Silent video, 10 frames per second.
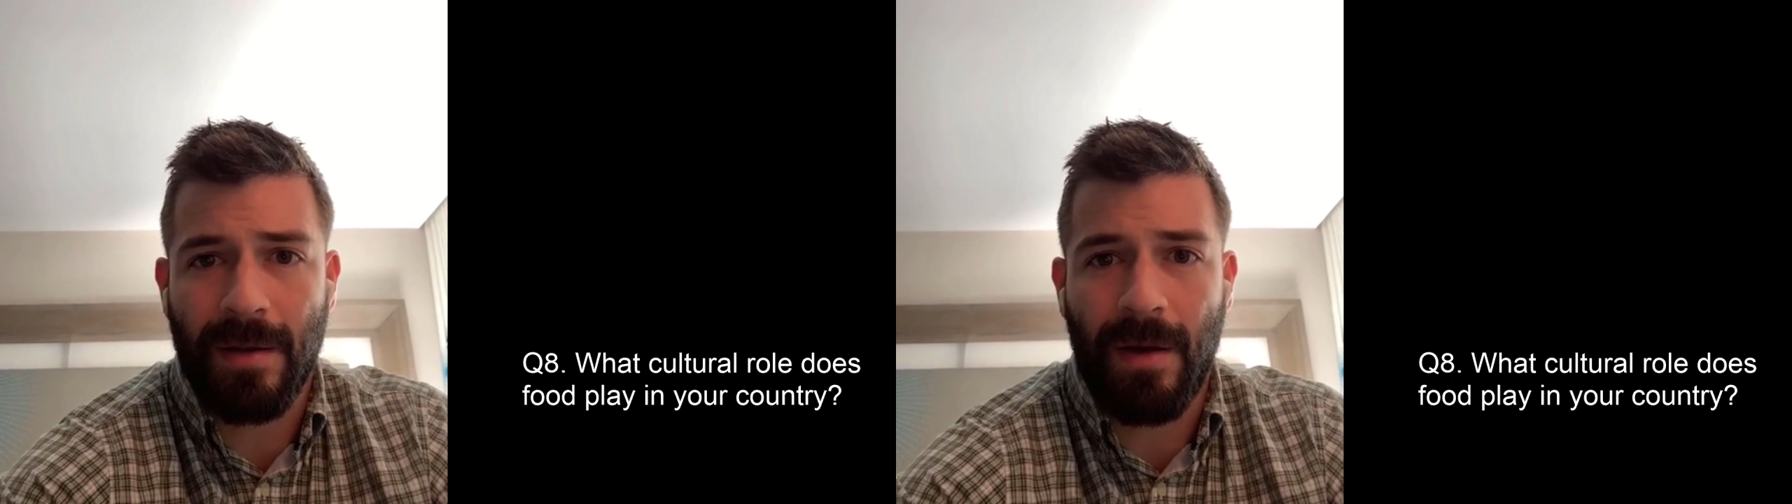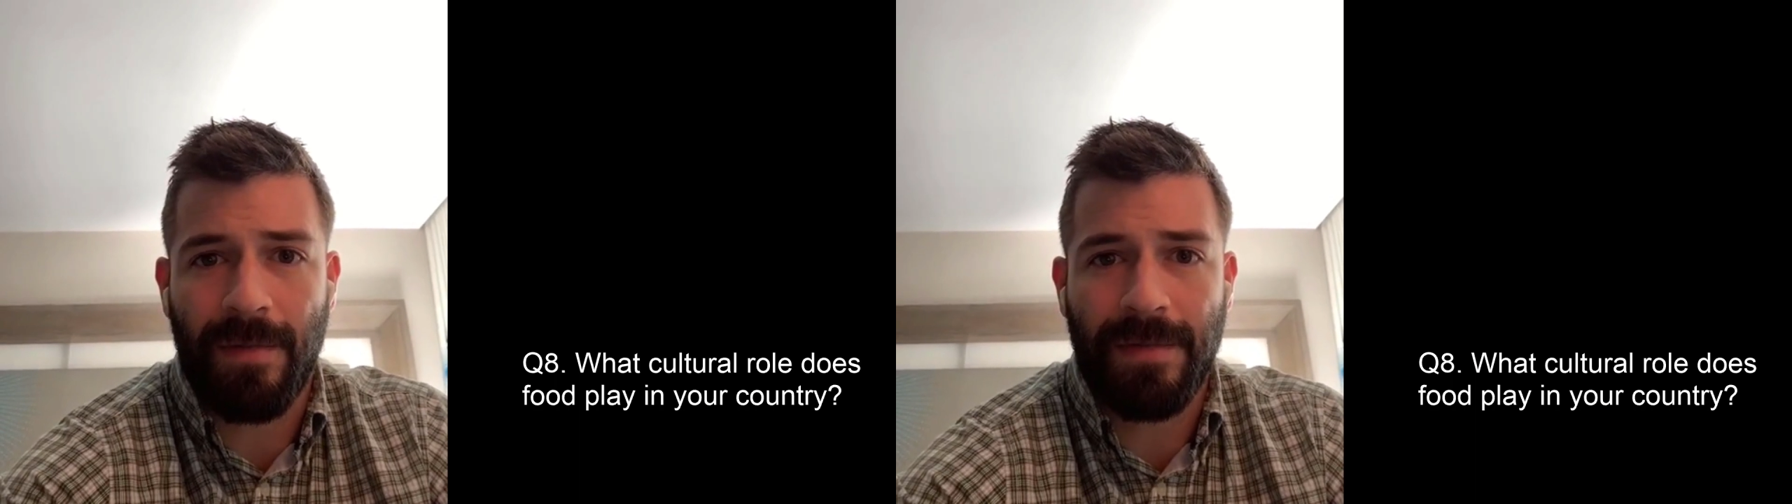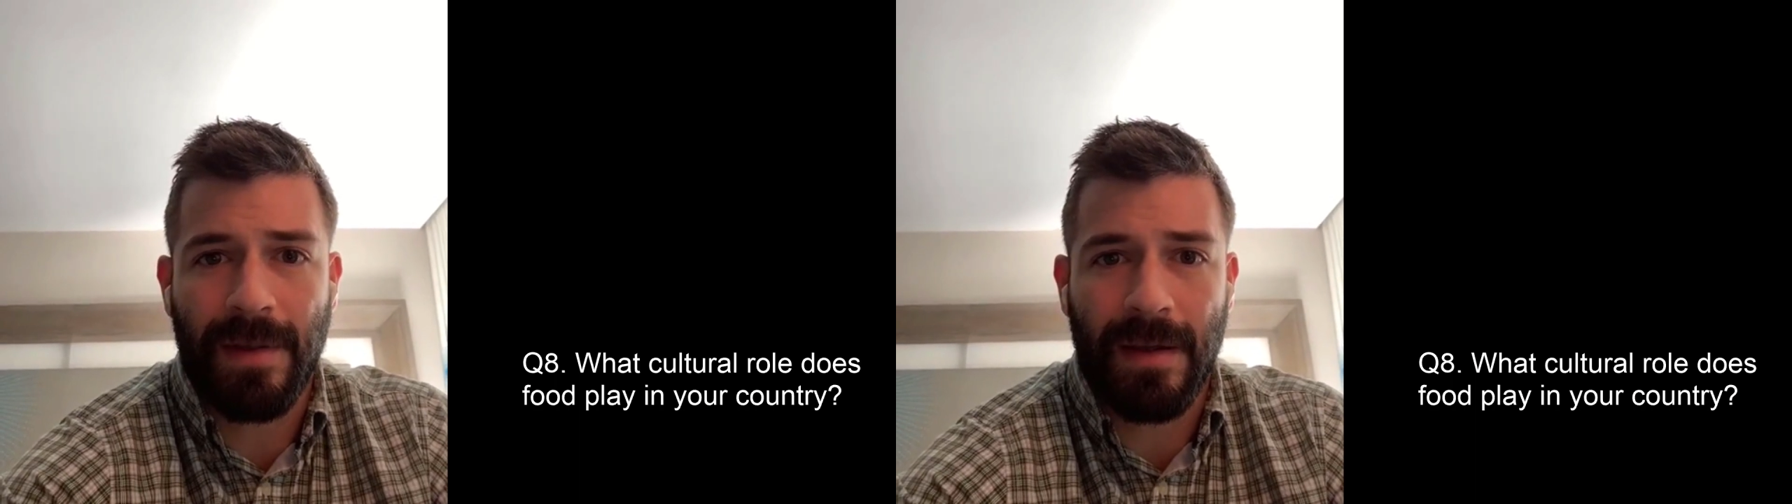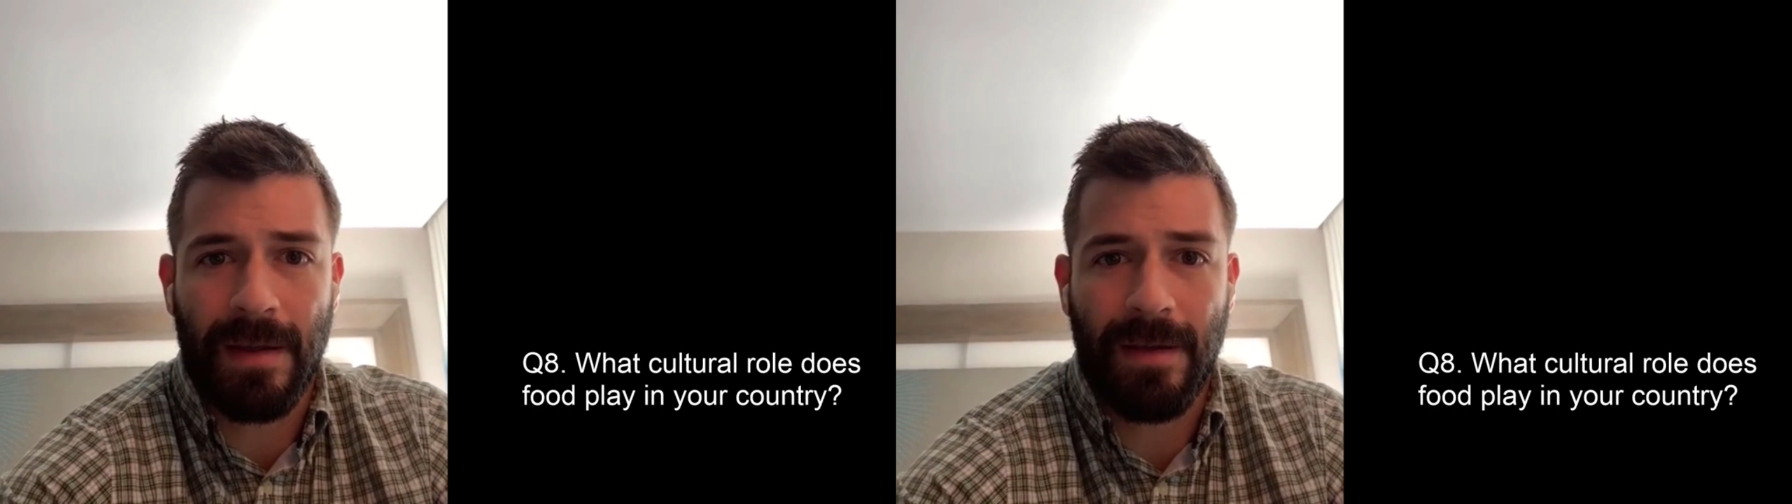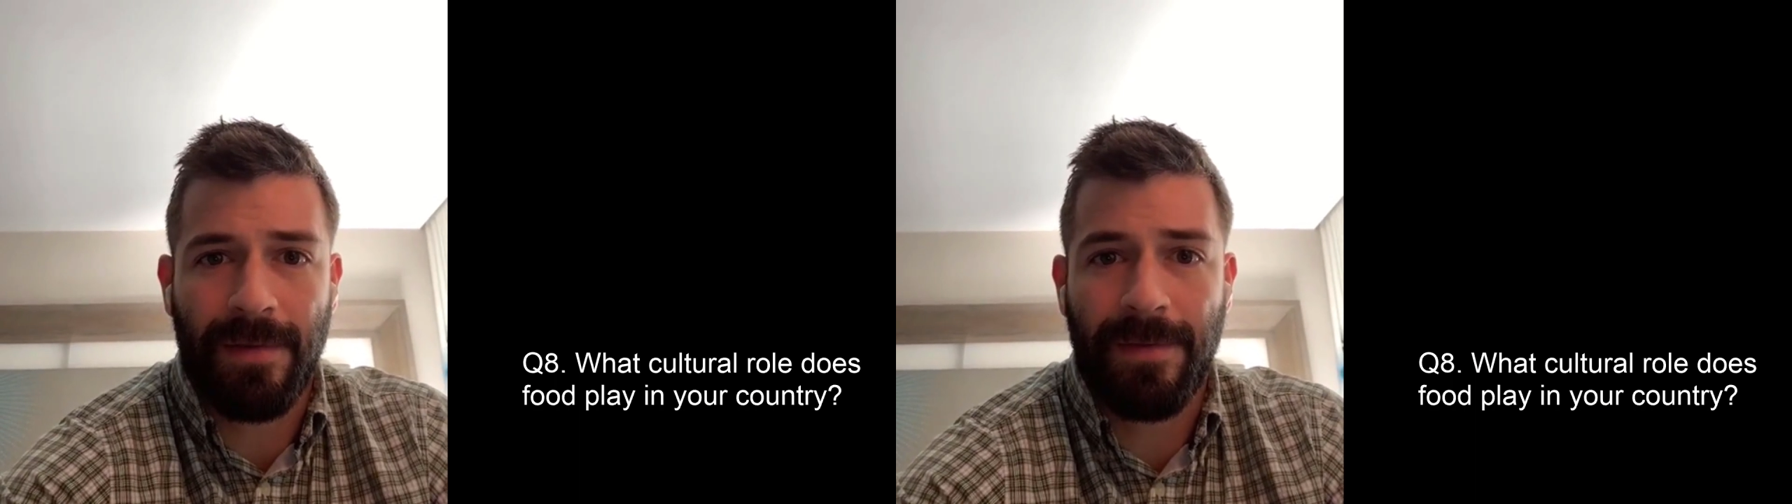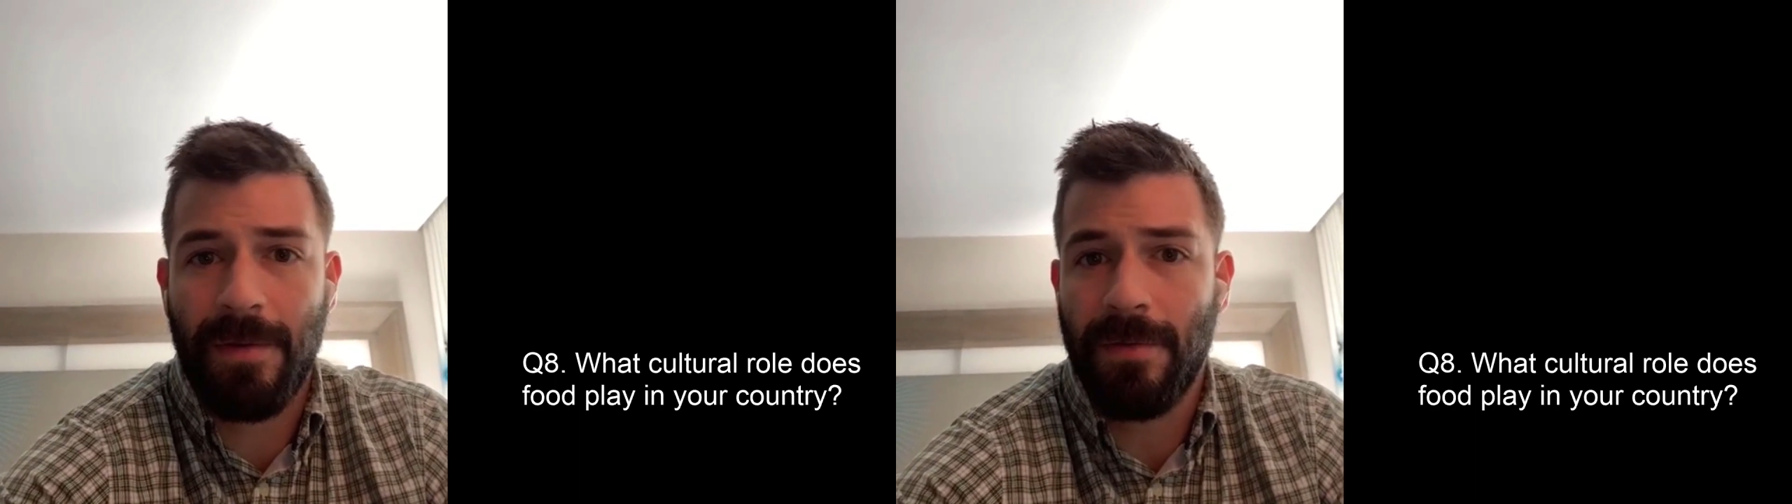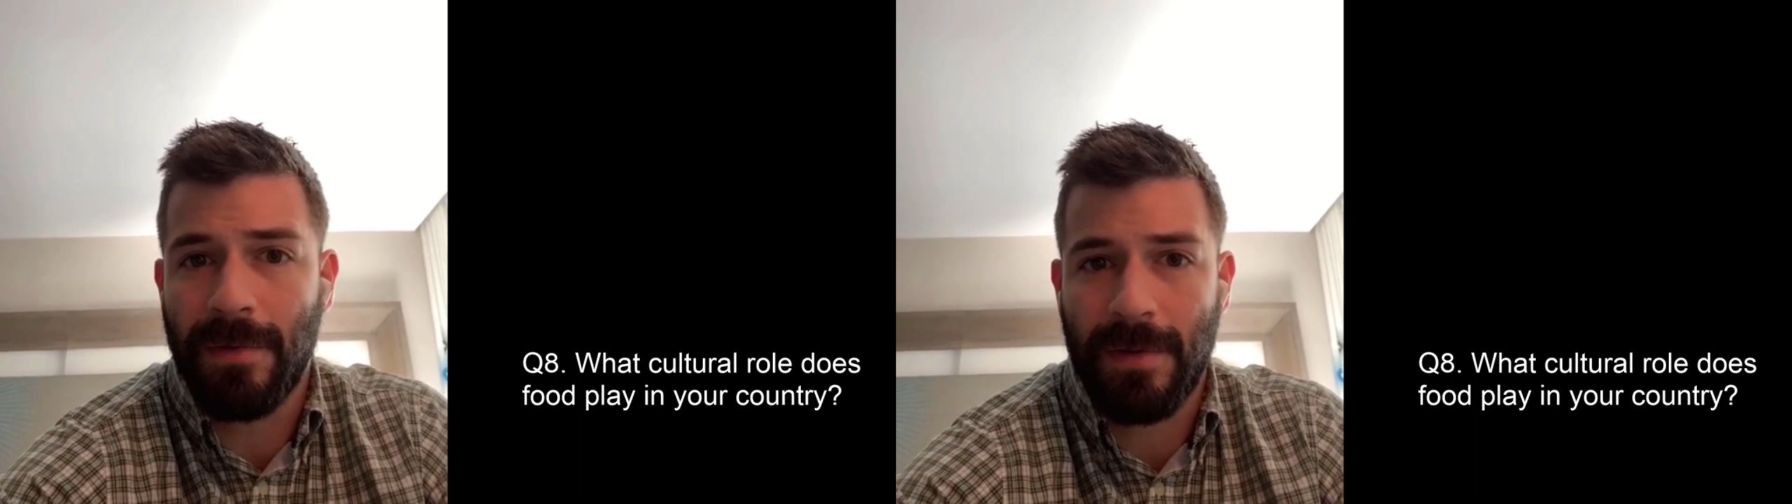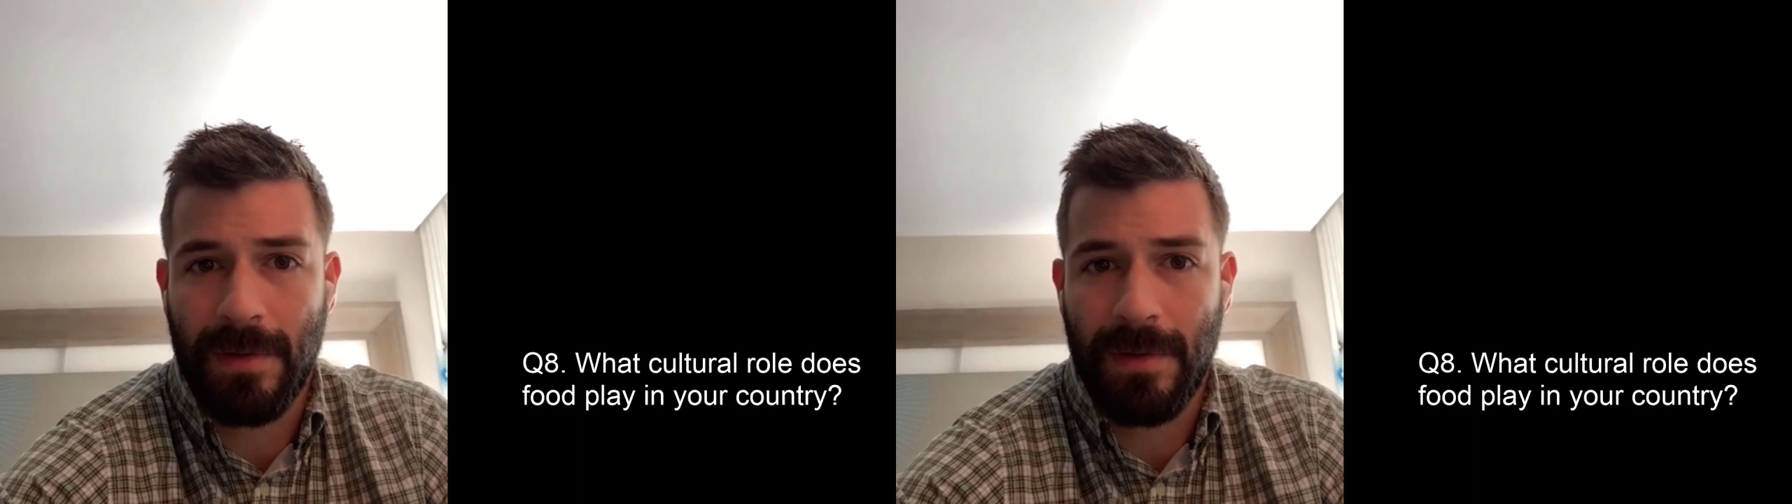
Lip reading: of the food.